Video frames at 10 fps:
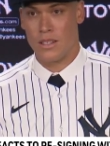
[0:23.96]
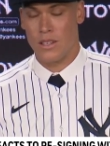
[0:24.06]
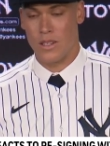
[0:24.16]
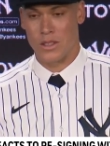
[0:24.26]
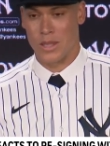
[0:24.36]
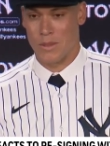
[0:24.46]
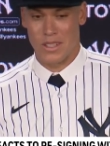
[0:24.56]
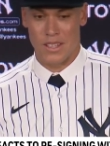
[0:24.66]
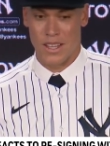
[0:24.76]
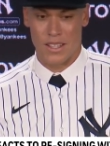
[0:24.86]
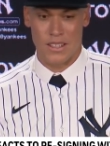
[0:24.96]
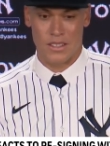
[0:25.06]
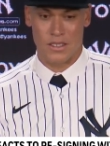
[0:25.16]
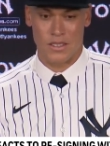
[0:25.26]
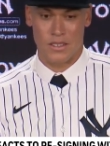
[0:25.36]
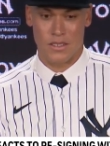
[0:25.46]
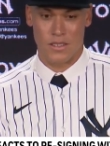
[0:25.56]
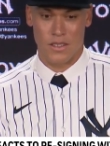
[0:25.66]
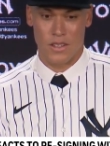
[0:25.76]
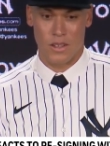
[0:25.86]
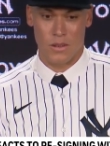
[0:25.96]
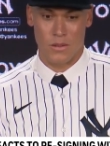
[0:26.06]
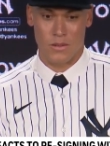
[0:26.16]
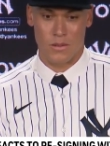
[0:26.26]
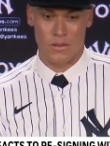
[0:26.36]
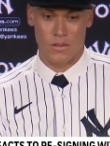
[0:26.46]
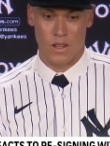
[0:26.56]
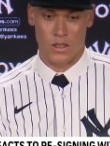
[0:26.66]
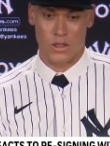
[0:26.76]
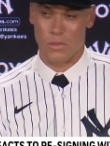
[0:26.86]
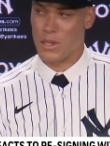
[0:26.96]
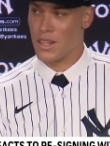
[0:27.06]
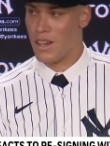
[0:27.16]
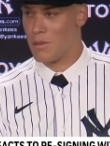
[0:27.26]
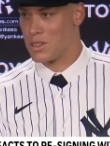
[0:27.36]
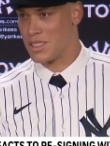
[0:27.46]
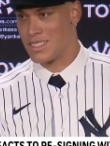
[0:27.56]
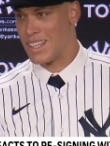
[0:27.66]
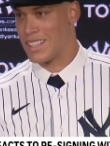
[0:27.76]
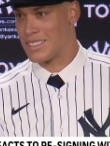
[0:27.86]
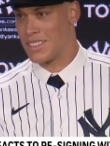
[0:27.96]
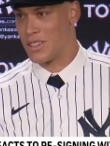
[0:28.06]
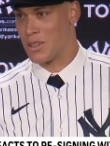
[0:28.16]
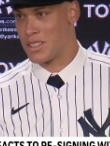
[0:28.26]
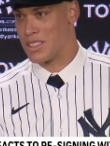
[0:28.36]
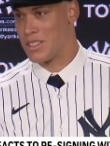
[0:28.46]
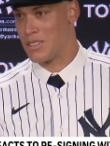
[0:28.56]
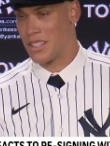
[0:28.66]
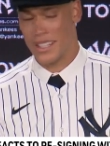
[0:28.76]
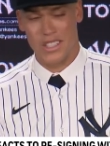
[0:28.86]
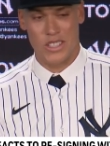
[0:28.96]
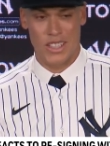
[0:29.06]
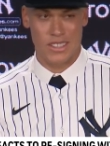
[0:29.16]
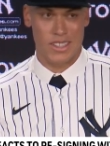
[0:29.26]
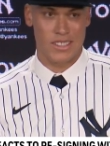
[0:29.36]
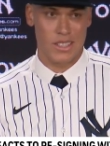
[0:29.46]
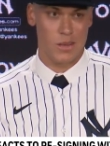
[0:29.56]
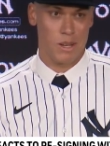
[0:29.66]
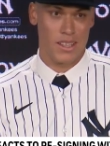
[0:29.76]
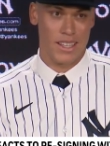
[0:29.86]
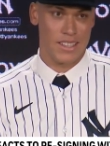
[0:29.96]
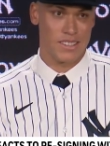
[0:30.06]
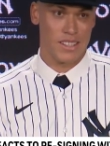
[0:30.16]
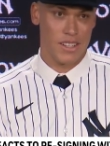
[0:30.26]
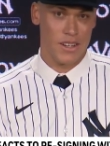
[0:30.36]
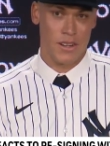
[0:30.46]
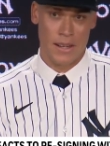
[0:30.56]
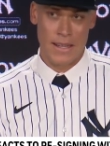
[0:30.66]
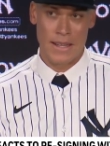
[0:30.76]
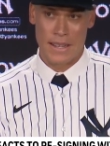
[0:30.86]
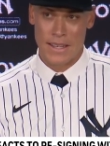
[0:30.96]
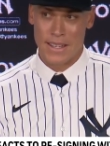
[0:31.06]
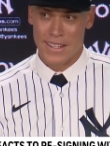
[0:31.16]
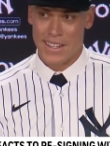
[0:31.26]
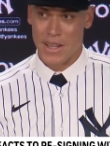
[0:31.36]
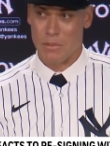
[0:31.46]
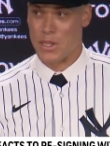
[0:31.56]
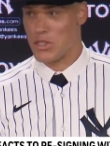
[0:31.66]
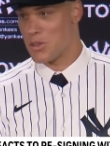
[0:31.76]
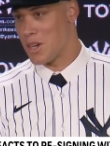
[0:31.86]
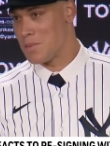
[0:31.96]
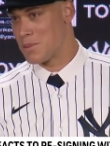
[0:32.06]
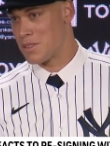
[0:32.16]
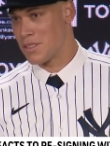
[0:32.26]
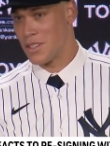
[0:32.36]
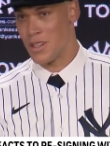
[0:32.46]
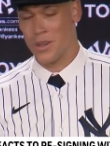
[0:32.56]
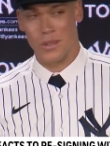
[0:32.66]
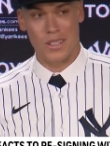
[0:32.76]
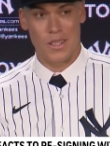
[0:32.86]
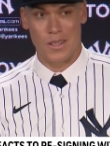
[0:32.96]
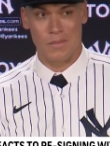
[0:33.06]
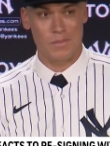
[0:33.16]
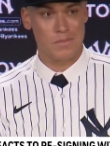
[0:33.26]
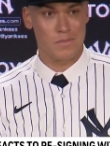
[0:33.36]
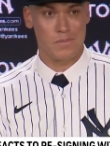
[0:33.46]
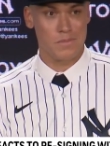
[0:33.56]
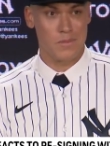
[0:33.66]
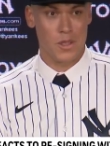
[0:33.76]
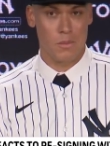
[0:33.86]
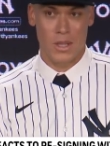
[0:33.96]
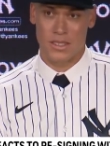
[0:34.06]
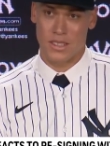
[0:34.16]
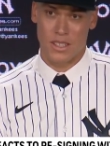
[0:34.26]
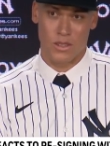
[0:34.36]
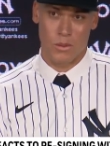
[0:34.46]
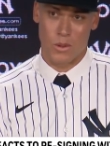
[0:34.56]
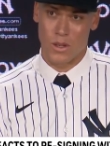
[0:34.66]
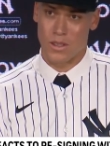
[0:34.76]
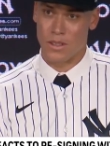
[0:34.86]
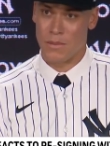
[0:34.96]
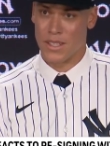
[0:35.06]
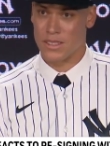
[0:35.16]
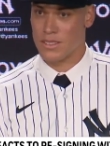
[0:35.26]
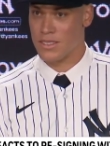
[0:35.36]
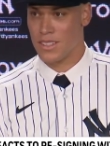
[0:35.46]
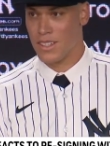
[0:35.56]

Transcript: you know, something the Yankees, you know, are so big on, which is legacy. You know, continue you get a chance to continue my legacy here in pinstripes. You know, in the you know best city in the world, the best